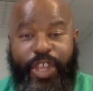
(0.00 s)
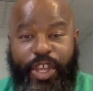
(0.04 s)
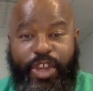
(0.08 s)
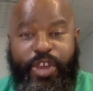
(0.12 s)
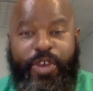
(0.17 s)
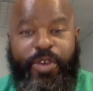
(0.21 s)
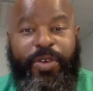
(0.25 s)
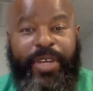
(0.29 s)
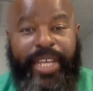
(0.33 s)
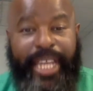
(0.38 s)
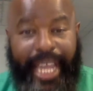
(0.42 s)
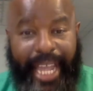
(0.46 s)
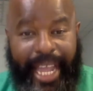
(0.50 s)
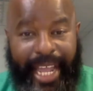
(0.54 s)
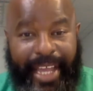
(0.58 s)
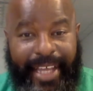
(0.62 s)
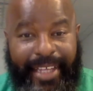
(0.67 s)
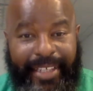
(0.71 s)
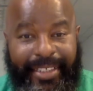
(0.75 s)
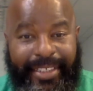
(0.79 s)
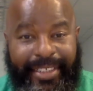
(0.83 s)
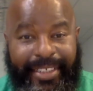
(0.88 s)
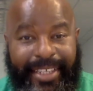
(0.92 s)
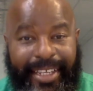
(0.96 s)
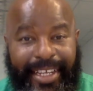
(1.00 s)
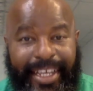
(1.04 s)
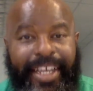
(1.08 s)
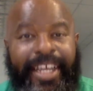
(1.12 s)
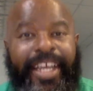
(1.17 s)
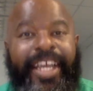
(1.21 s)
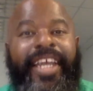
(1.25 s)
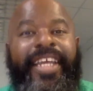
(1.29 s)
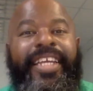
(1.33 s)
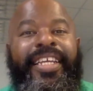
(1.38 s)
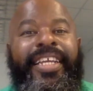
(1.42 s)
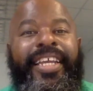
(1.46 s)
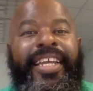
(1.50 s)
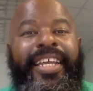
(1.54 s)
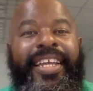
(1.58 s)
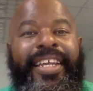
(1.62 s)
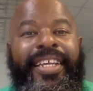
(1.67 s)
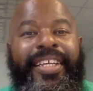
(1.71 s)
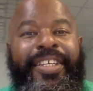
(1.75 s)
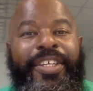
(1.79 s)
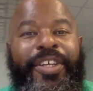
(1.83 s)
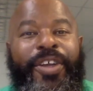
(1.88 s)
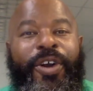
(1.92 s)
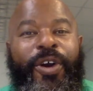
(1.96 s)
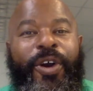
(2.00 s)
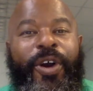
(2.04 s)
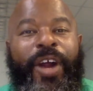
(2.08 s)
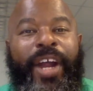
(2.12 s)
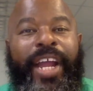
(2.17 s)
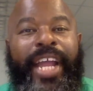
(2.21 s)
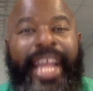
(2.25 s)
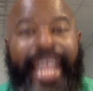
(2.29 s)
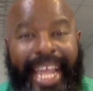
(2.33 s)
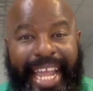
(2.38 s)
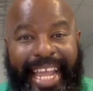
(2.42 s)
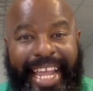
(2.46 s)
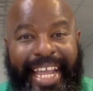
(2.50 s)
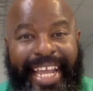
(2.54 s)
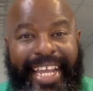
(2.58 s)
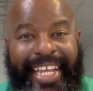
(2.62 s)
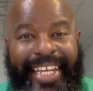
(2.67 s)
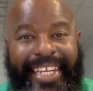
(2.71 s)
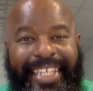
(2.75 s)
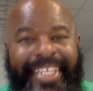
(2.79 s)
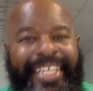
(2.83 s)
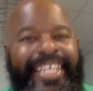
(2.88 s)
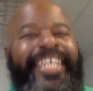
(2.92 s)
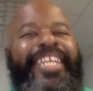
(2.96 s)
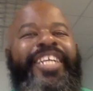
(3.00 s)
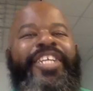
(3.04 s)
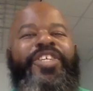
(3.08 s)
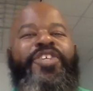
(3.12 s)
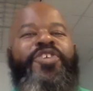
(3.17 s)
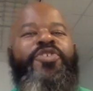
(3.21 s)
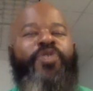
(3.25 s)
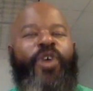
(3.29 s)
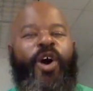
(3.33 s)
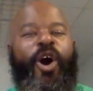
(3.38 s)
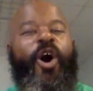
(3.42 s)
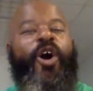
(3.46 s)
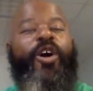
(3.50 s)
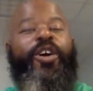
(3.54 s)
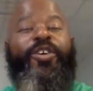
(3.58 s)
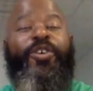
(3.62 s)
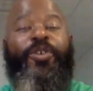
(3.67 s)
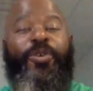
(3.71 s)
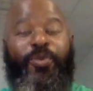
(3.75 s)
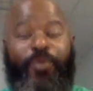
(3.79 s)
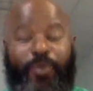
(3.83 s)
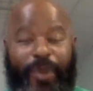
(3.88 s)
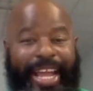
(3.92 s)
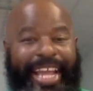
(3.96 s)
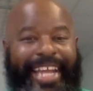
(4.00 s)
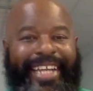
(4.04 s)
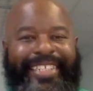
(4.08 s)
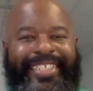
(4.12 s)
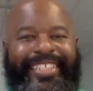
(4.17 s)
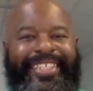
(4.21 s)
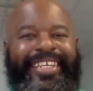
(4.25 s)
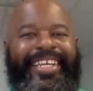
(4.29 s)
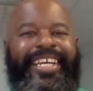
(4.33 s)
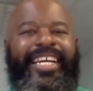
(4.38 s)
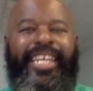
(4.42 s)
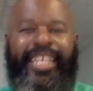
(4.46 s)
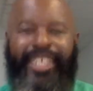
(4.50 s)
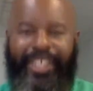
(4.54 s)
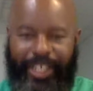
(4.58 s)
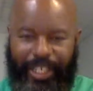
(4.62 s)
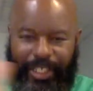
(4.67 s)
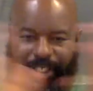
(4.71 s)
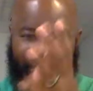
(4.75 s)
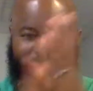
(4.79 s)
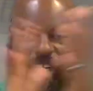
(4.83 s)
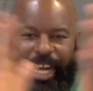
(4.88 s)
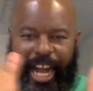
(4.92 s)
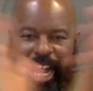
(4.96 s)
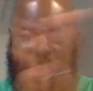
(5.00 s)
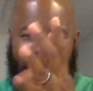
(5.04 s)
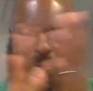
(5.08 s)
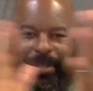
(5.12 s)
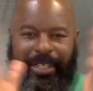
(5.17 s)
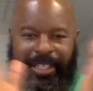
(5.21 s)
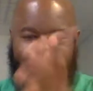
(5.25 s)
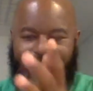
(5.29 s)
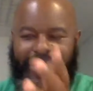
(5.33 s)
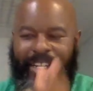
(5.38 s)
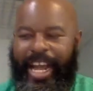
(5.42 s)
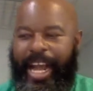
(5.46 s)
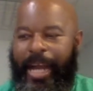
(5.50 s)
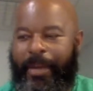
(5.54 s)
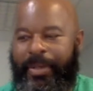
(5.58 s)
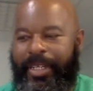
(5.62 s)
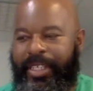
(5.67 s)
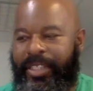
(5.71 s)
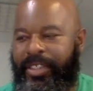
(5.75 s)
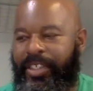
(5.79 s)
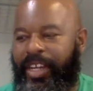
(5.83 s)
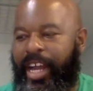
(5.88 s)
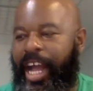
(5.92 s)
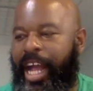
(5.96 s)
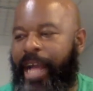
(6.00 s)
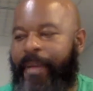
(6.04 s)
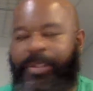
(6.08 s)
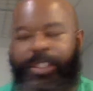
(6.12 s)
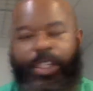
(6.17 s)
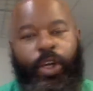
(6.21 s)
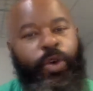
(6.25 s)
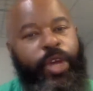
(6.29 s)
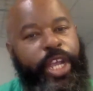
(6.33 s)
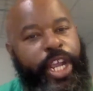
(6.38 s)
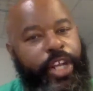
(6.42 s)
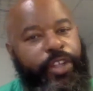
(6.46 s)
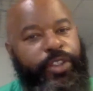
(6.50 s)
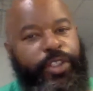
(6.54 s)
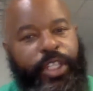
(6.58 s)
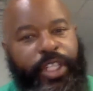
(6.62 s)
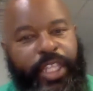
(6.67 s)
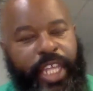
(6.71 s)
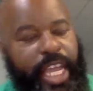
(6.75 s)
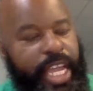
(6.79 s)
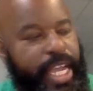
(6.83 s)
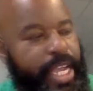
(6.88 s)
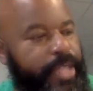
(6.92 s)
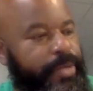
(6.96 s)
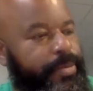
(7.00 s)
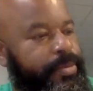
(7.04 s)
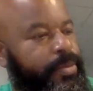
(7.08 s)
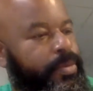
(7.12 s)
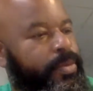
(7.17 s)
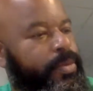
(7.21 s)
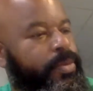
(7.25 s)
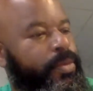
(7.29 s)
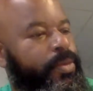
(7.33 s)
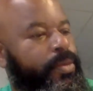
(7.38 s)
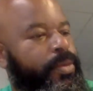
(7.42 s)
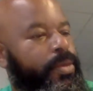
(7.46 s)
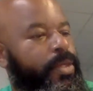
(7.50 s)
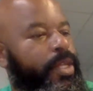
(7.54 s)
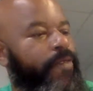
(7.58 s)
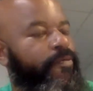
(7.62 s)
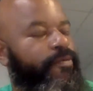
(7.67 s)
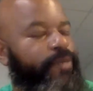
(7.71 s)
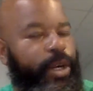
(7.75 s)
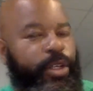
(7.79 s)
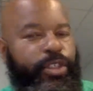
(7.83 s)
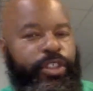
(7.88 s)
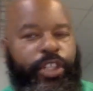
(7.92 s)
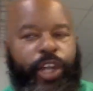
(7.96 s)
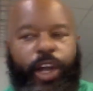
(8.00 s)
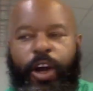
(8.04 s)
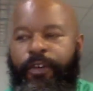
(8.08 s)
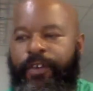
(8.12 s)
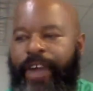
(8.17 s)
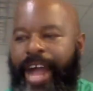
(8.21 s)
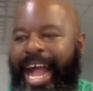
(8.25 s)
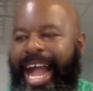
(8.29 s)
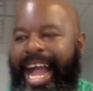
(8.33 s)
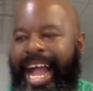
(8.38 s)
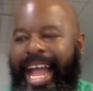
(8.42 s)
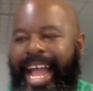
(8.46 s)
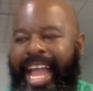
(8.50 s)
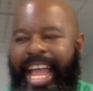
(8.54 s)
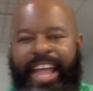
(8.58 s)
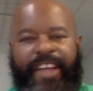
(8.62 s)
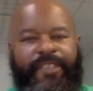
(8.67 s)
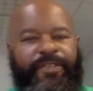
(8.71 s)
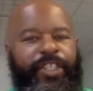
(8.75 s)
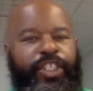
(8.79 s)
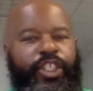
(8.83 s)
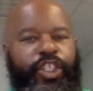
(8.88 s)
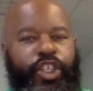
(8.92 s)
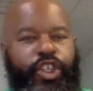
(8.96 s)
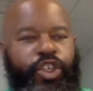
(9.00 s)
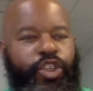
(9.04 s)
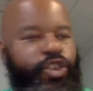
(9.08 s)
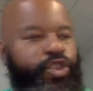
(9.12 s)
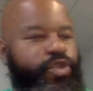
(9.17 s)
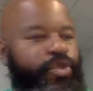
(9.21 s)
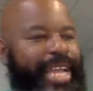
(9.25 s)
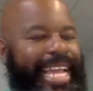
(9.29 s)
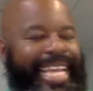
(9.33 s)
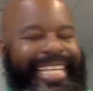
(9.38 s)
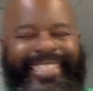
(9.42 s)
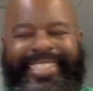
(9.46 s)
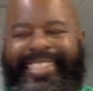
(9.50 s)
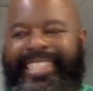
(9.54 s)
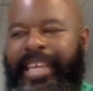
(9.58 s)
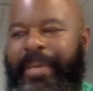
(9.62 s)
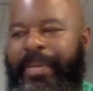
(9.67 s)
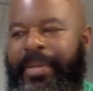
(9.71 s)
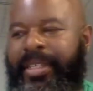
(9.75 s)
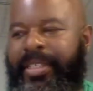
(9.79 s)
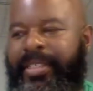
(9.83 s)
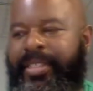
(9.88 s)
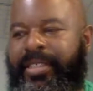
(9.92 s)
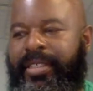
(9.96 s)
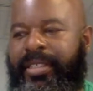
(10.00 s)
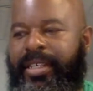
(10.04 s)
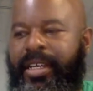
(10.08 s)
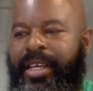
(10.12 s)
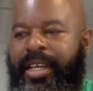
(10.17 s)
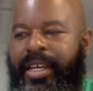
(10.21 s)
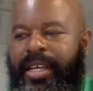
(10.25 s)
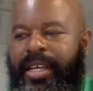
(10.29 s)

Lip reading: you guessed your head, you are correct. Good job, good job, good job. So here's the thing. First off, I have two exhibits,